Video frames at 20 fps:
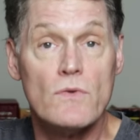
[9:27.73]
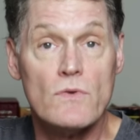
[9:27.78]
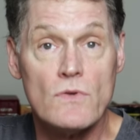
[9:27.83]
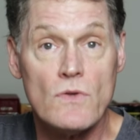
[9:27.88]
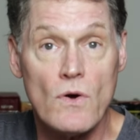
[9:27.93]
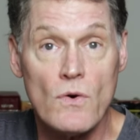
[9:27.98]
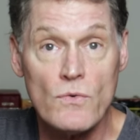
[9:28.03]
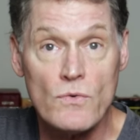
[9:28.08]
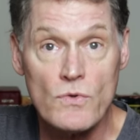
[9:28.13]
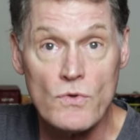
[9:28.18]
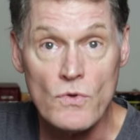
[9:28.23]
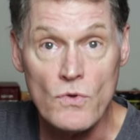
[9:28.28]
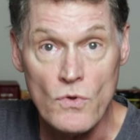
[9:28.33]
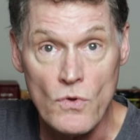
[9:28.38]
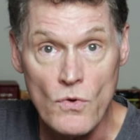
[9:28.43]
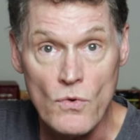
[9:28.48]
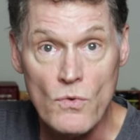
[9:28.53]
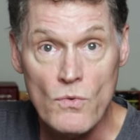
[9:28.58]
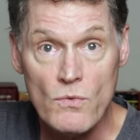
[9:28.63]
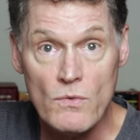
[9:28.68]
don't
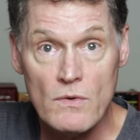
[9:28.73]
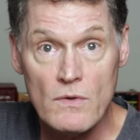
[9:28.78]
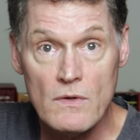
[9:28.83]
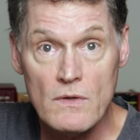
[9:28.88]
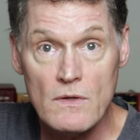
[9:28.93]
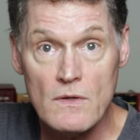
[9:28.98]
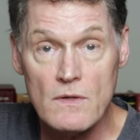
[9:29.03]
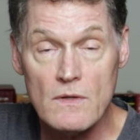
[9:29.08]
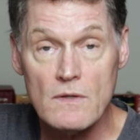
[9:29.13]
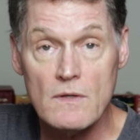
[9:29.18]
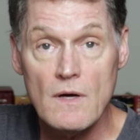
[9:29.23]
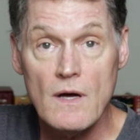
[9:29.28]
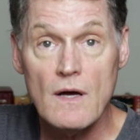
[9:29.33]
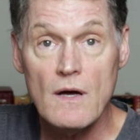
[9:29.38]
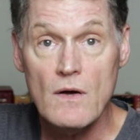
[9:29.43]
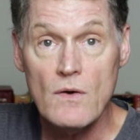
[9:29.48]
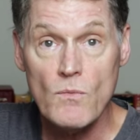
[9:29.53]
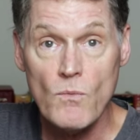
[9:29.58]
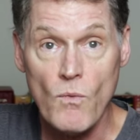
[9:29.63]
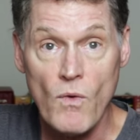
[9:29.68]
you
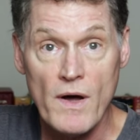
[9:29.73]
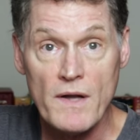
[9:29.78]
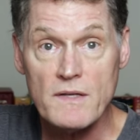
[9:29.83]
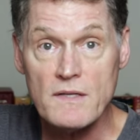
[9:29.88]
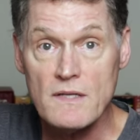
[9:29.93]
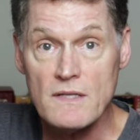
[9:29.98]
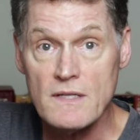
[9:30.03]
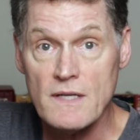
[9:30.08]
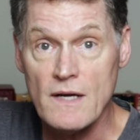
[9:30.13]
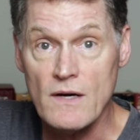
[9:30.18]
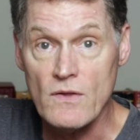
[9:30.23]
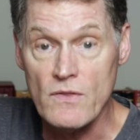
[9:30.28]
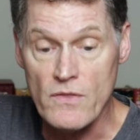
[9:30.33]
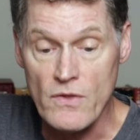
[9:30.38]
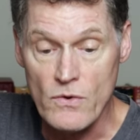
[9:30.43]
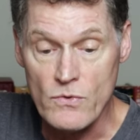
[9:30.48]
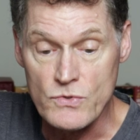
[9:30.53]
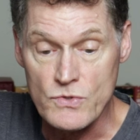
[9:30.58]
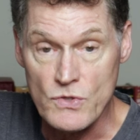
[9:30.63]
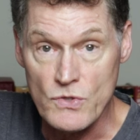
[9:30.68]
want to tell
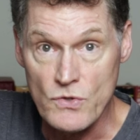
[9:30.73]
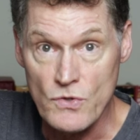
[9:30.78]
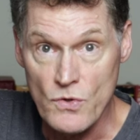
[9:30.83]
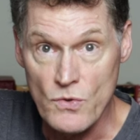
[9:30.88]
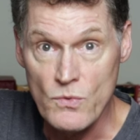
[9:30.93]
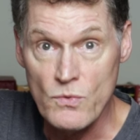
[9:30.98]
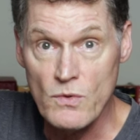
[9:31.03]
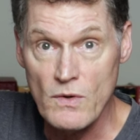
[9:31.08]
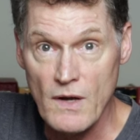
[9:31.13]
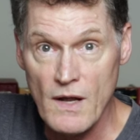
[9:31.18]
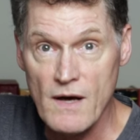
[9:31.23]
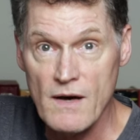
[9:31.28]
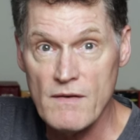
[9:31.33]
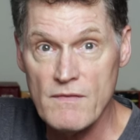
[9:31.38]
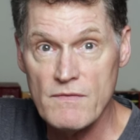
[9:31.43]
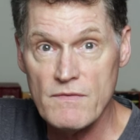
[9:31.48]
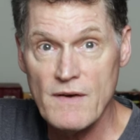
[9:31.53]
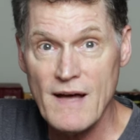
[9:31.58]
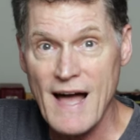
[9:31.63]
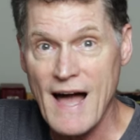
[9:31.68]
those you
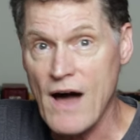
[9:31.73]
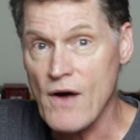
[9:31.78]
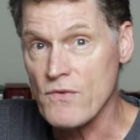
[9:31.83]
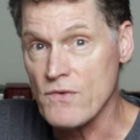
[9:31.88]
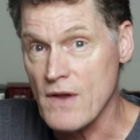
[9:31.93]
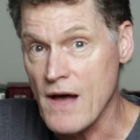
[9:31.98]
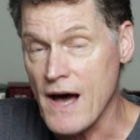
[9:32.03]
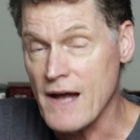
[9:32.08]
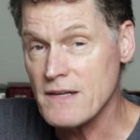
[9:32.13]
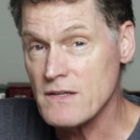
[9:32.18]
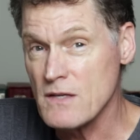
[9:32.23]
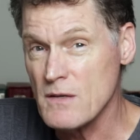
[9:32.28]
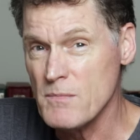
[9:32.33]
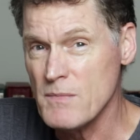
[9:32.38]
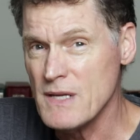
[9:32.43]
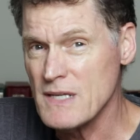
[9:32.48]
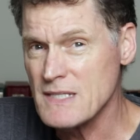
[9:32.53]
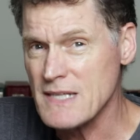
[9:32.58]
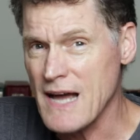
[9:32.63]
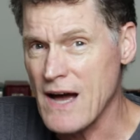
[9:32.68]
love how not to
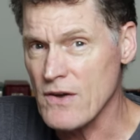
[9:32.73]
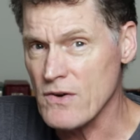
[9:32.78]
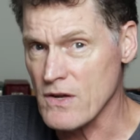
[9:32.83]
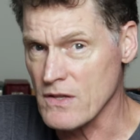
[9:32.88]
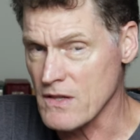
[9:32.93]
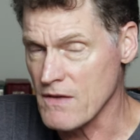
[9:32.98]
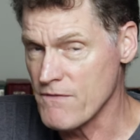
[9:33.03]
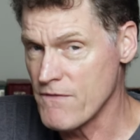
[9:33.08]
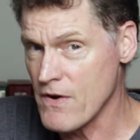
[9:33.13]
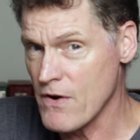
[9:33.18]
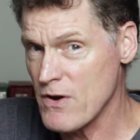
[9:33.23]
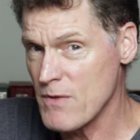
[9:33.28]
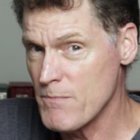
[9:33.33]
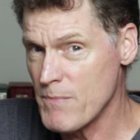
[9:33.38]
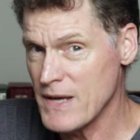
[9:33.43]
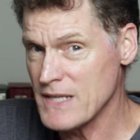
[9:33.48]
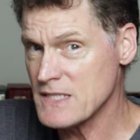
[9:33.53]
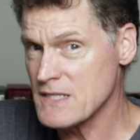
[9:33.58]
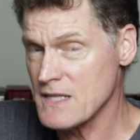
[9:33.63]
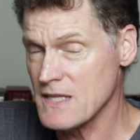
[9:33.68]
miss out on the very
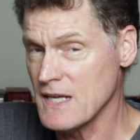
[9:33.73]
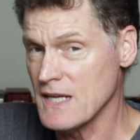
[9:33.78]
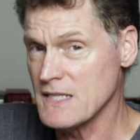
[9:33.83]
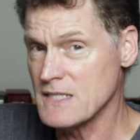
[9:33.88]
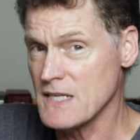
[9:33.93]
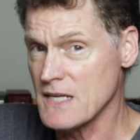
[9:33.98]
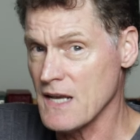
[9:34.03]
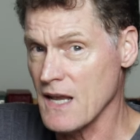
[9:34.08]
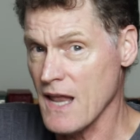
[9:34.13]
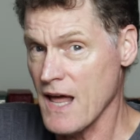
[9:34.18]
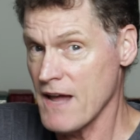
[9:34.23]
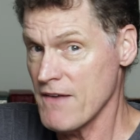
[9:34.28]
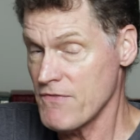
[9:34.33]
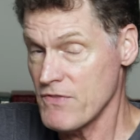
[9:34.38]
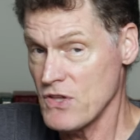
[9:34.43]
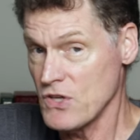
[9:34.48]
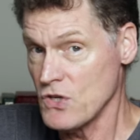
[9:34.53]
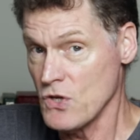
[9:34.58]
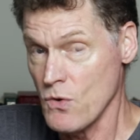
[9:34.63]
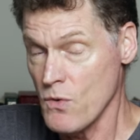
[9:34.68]
best things in
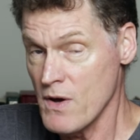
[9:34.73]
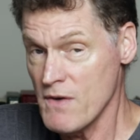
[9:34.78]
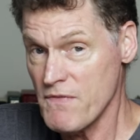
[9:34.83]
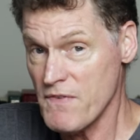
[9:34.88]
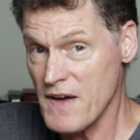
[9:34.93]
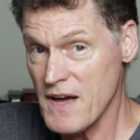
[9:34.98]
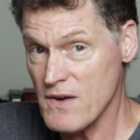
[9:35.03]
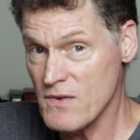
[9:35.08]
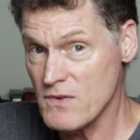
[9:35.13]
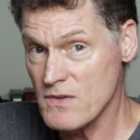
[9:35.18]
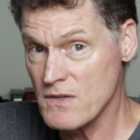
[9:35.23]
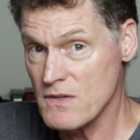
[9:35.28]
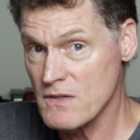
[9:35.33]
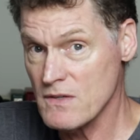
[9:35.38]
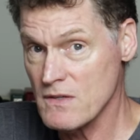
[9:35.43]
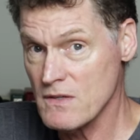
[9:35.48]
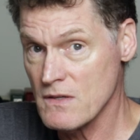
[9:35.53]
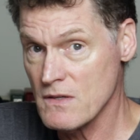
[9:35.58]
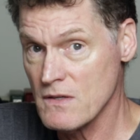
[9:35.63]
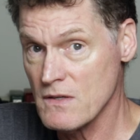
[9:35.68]
life that you have found?
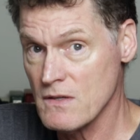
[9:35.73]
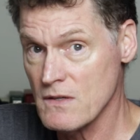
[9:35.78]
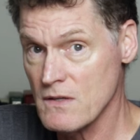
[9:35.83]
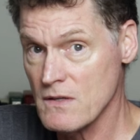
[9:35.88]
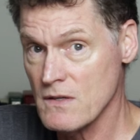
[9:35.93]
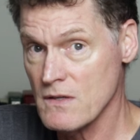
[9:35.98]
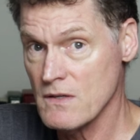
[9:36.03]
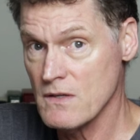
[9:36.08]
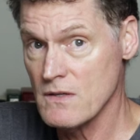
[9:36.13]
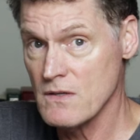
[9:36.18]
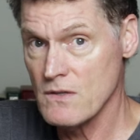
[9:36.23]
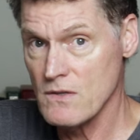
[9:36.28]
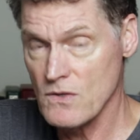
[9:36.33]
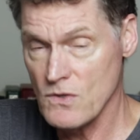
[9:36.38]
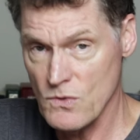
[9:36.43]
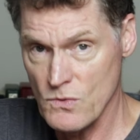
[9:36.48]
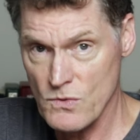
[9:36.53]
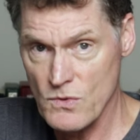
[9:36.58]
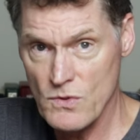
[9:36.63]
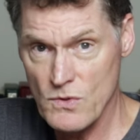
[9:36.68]

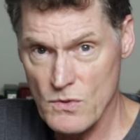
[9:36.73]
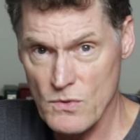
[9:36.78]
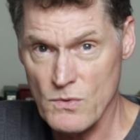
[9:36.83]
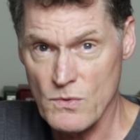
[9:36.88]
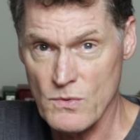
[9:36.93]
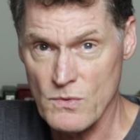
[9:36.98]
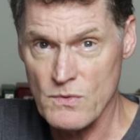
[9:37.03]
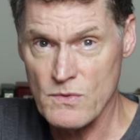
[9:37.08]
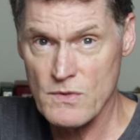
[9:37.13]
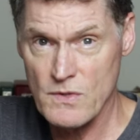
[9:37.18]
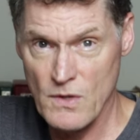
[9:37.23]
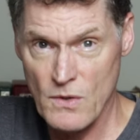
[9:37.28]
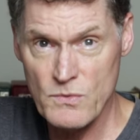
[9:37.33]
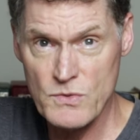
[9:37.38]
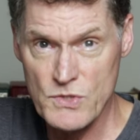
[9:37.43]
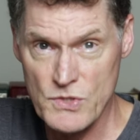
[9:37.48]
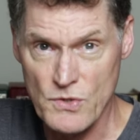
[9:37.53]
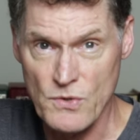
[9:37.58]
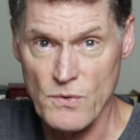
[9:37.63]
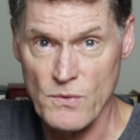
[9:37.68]
You do,
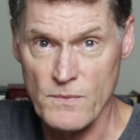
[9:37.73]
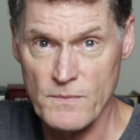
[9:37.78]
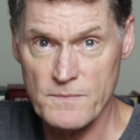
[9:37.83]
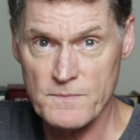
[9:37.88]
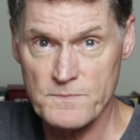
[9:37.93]
don't you?